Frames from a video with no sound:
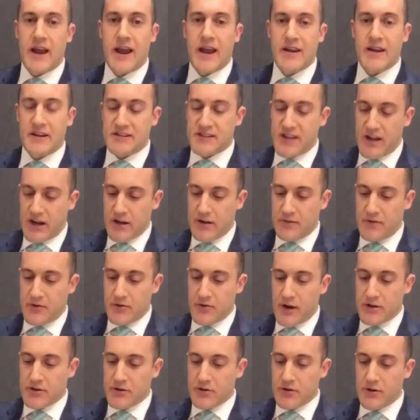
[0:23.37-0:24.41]
and Executive
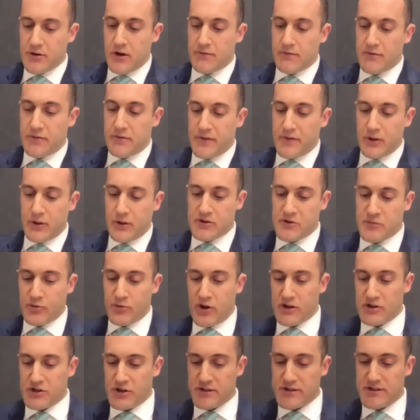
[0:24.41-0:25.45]
Director of the Philos
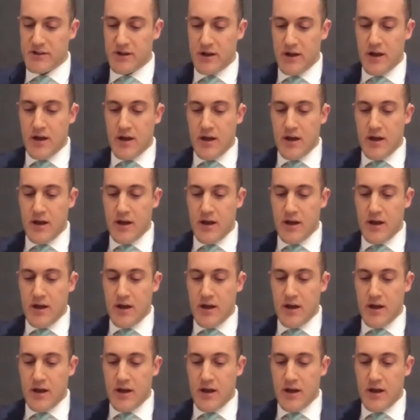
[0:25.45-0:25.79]
Project,